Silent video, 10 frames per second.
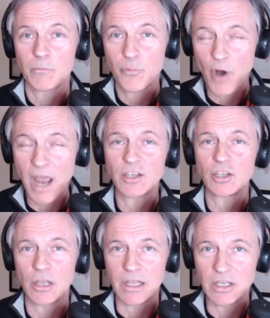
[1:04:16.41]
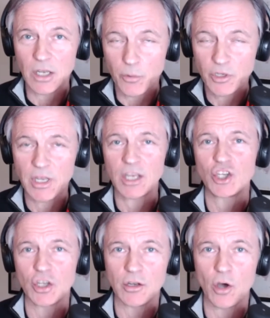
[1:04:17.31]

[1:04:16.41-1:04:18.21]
practical interpretation